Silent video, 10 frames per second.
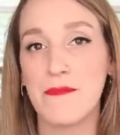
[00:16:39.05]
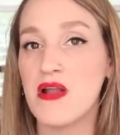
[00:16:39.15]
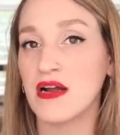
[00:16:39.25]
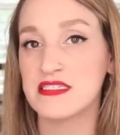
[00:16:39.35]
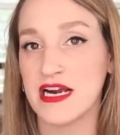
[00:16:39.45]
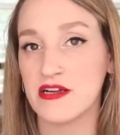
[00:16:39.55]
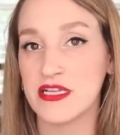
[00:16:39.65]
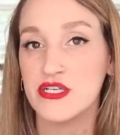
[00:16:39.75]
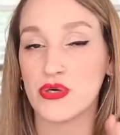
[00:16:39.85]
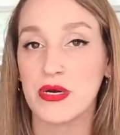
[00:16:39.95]
I'm not
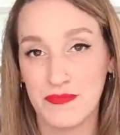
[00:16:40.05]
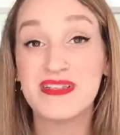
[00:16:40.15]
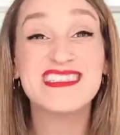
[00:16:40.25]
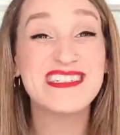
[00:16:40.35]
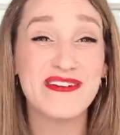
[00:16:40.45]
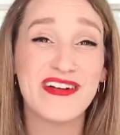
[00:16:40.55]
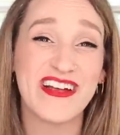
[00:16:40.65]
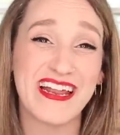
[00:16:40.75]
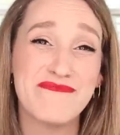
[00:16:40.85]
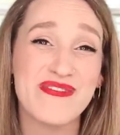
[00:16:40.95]
entirely sure, but still they're
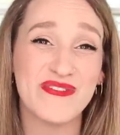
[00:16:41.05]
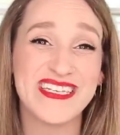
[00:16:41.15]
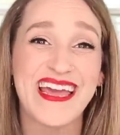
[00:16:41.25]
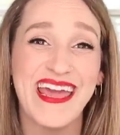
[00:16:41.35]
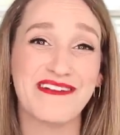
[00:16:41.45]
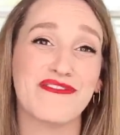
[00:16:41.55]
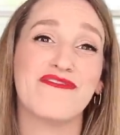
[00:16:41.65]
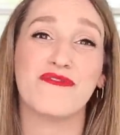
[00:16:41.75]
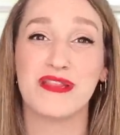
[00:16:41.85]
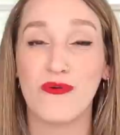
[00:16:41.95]
getting music handled
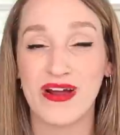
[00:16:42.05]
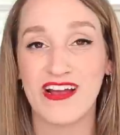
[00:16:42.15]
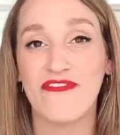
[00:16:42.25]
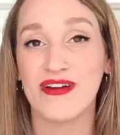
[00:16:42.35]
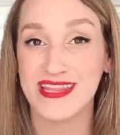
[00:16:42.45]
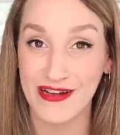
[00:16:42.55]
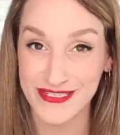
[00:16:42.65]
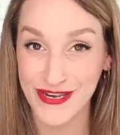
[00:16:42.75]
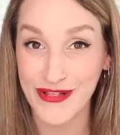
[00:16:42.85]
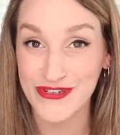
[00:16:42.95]
for their wedding for
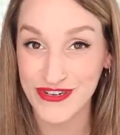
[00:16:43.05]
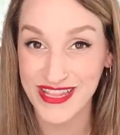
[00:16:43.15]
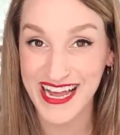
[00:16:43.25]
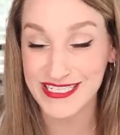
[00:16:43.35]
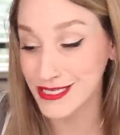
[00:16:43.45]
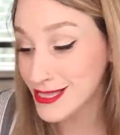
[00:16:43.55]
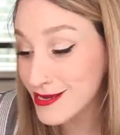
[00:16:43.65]
$1,000 or less.